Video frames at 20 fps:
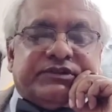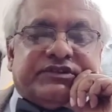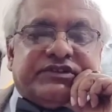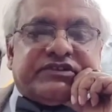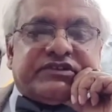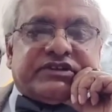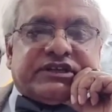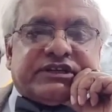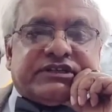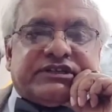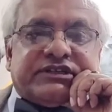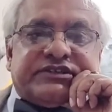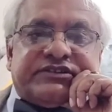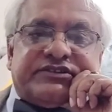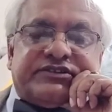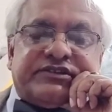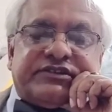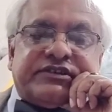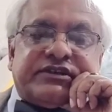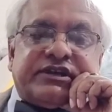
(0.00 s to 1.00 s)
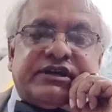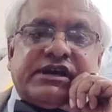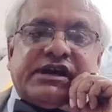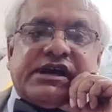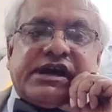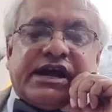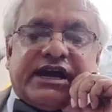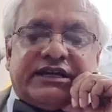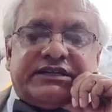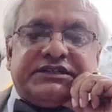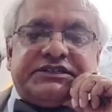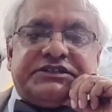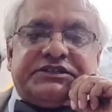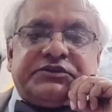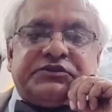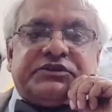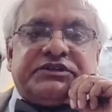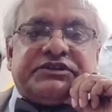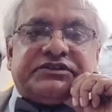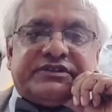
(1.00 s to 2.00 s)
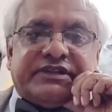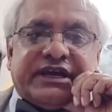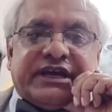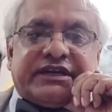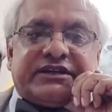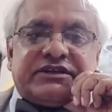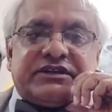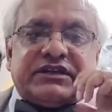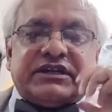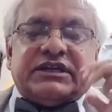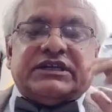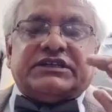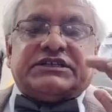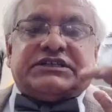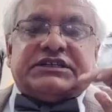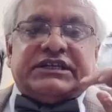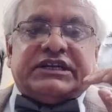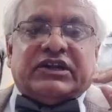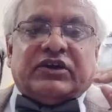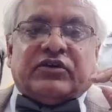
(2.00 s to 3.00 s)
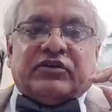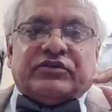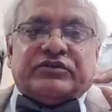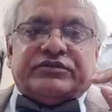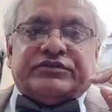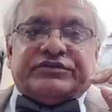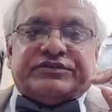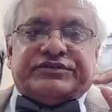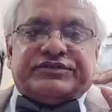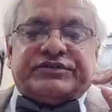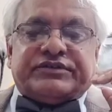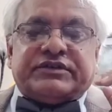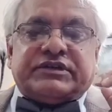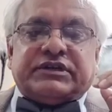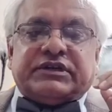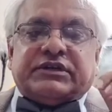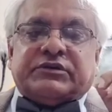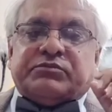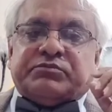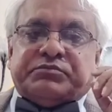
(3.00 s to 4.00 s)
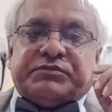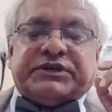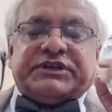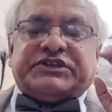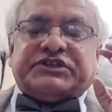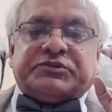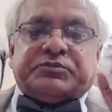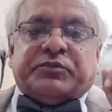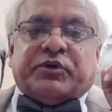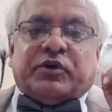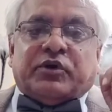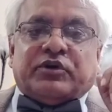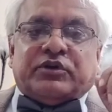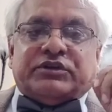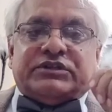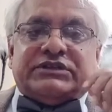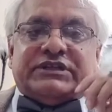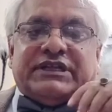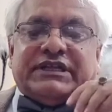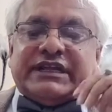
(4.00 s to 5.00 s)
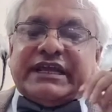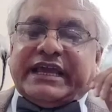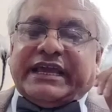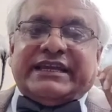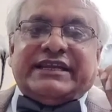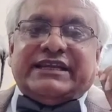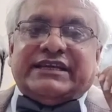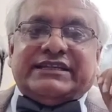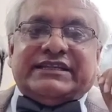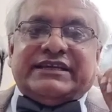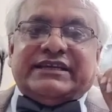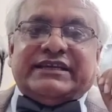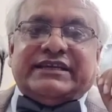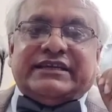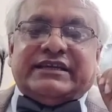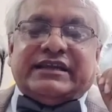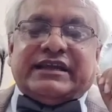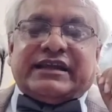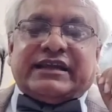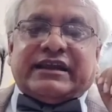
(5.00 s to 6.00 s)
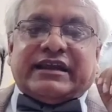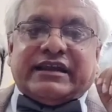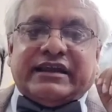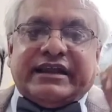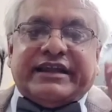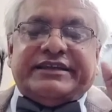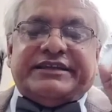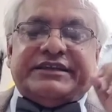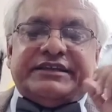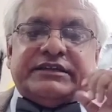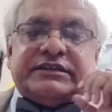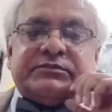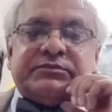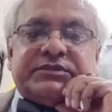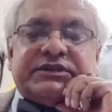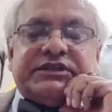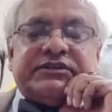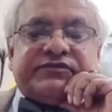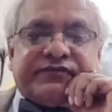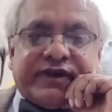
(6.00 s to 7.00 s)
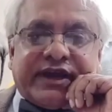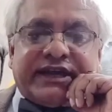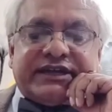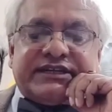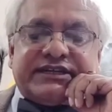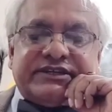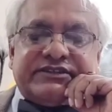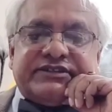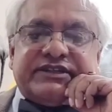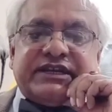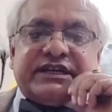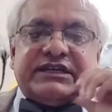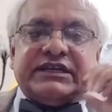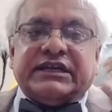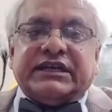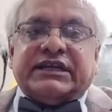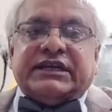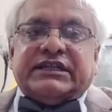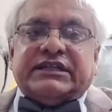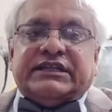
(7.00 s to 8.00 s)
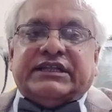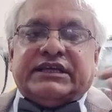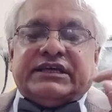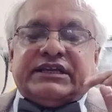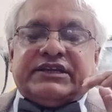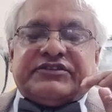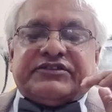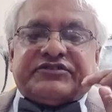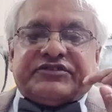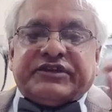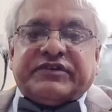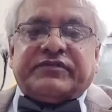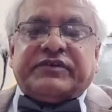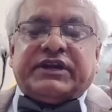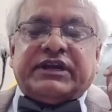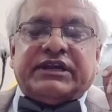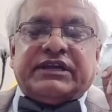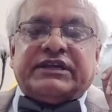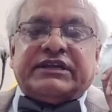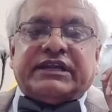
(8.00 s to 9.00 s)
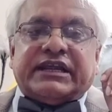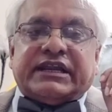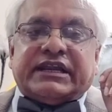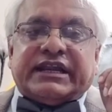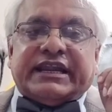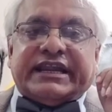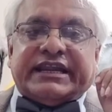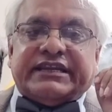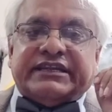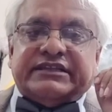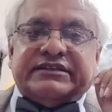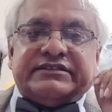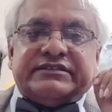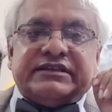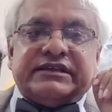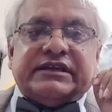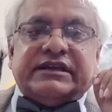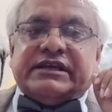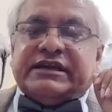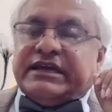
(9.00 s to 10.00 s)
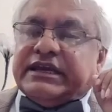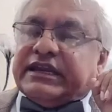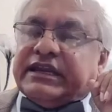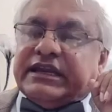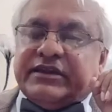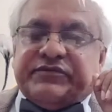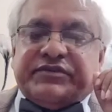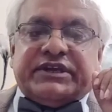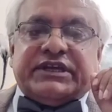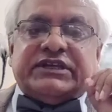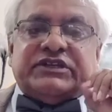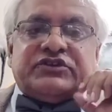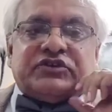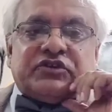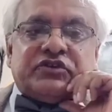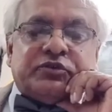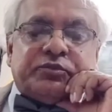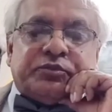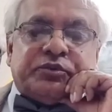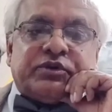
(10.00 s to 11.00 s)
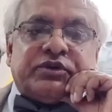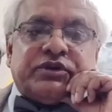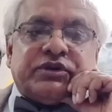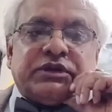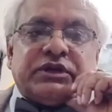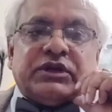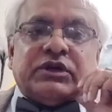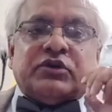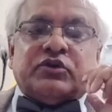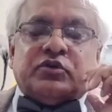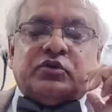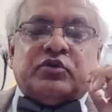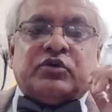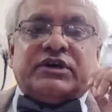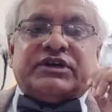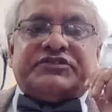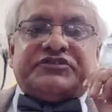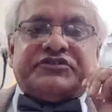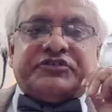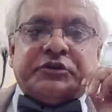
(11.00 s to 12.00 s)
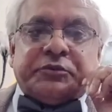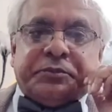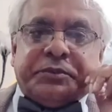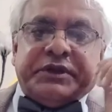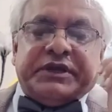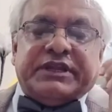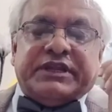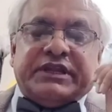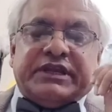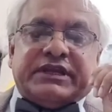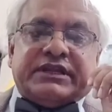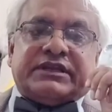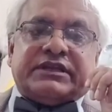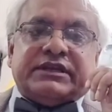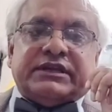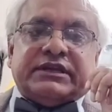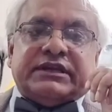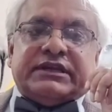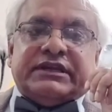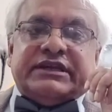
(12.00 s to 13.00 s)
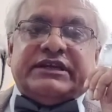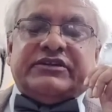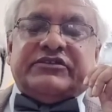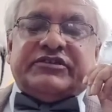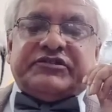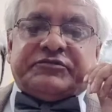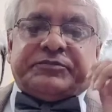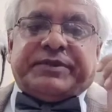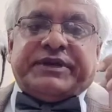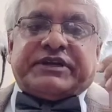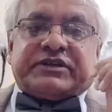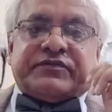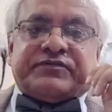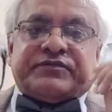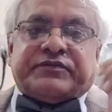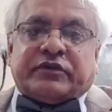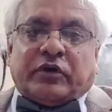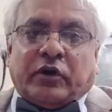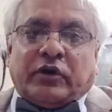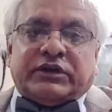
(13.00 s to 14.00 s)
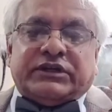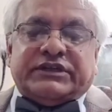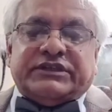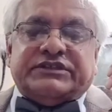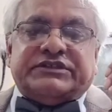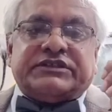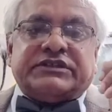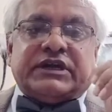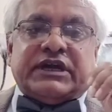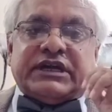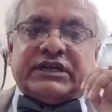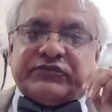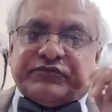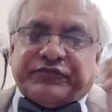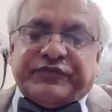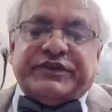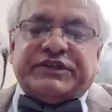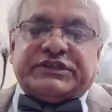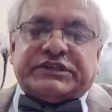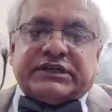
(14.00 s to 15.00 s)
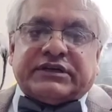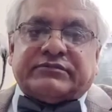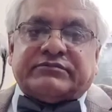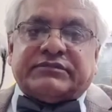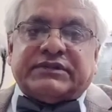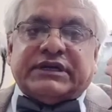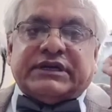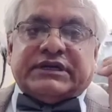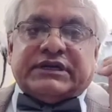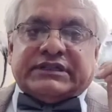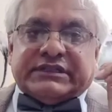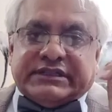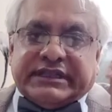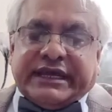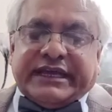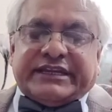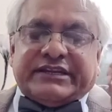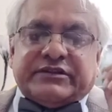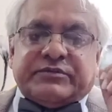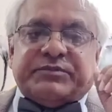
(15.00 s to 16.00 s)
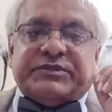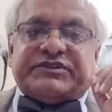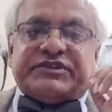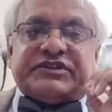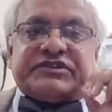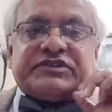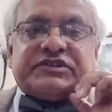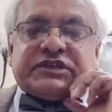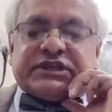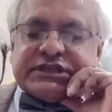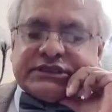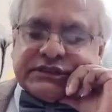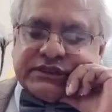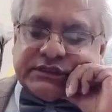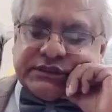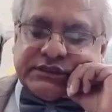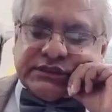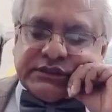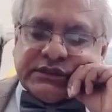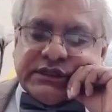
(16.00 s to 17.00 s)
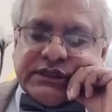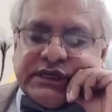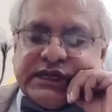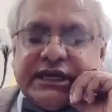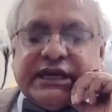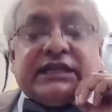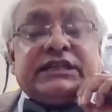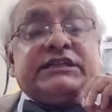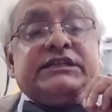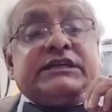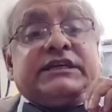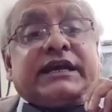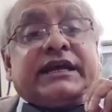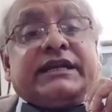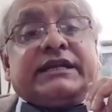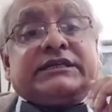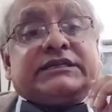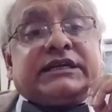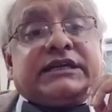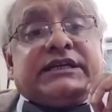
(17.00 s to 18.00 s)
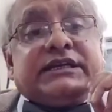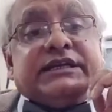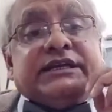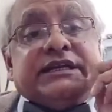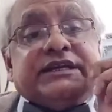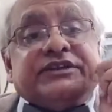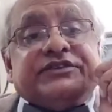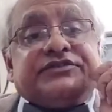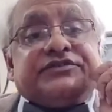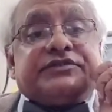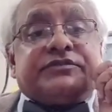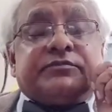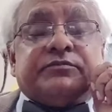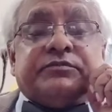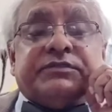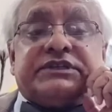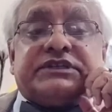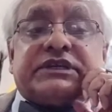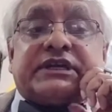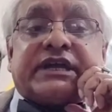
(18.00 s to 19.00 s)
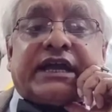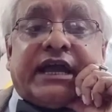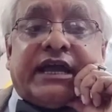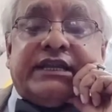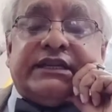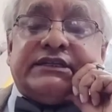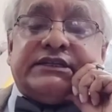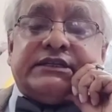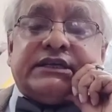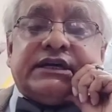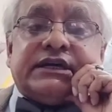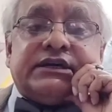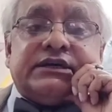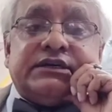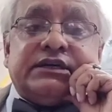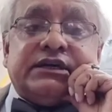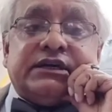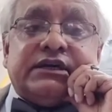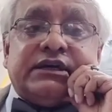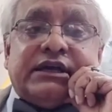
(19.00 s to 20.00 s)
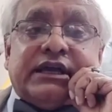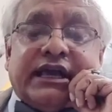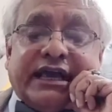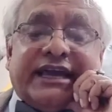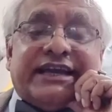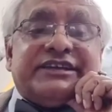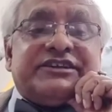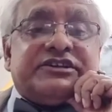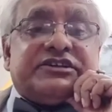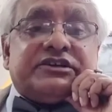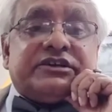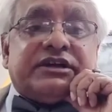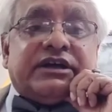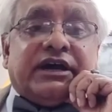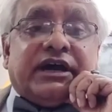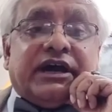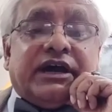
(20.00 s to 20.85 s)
Mrs. Stratton's attitude is that she knows much more than any other Indian lady. But the fact is that there are several Indian ladies living in Chandrapur who are superior in respect of knowledge and wisdom than Mrs. Stratton. Another character is Mr. Calendar, and